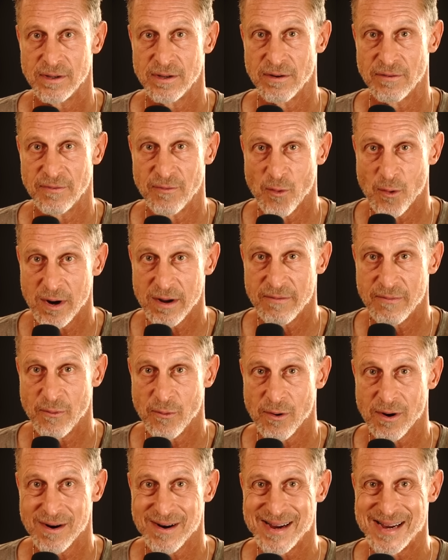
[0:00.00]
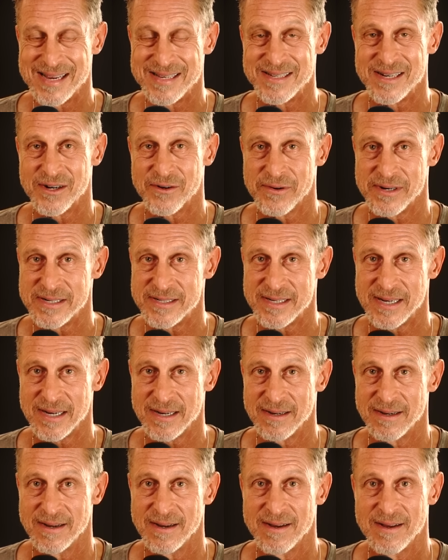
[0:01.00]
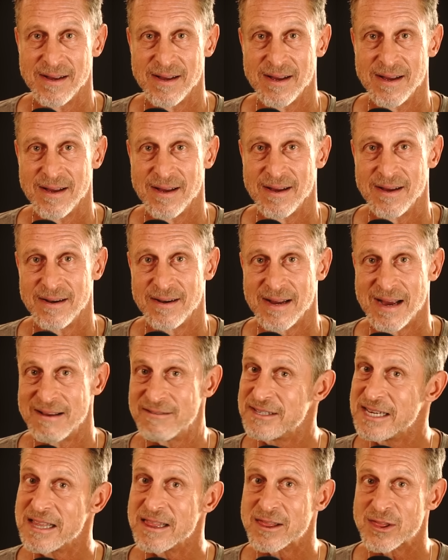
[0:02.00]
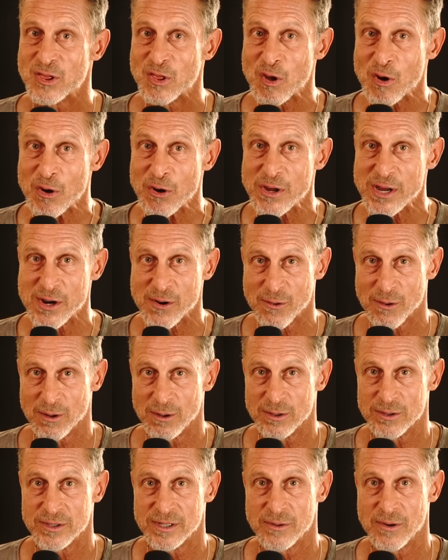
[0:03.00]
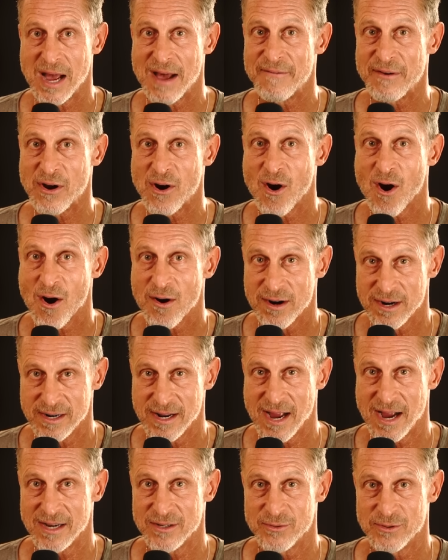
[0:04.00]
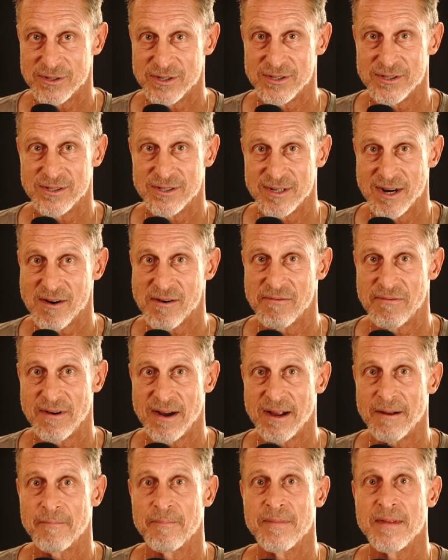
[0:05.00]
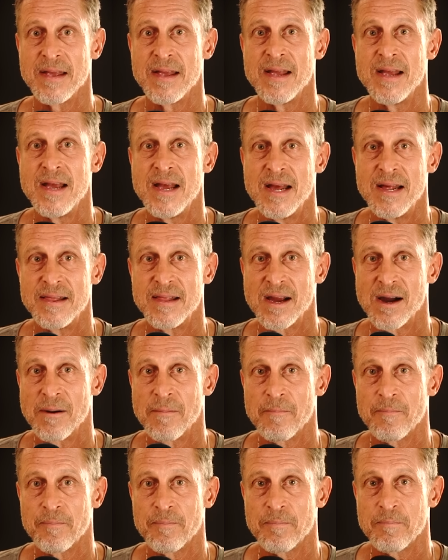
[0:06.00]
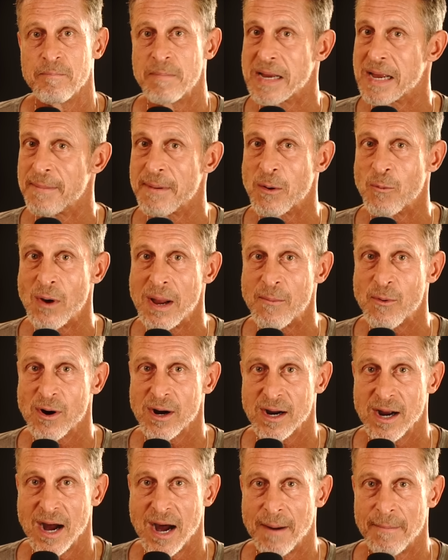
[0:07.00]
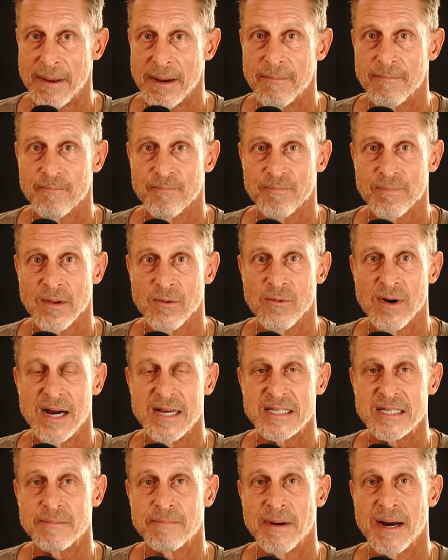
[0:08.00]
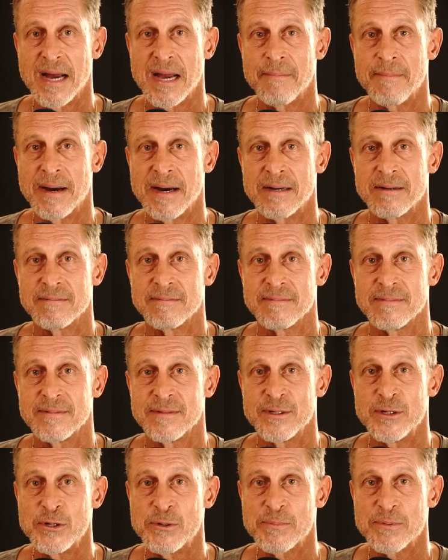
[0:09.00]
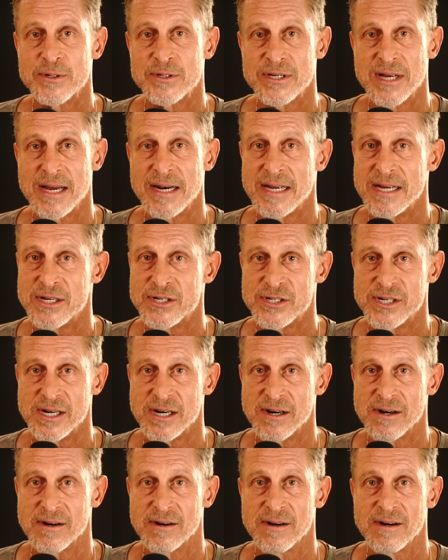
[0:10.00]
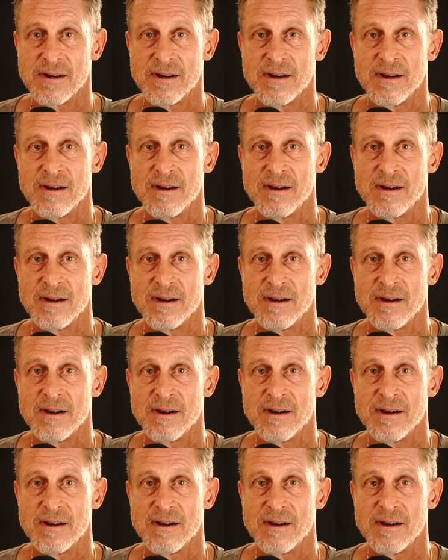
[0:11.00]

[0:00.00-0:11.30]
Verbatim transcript: to 44, is increasing. Now, I've seen 30 year olds having heart attacks, which is terrifying. Now, becoming way more common, rising by about 2% each year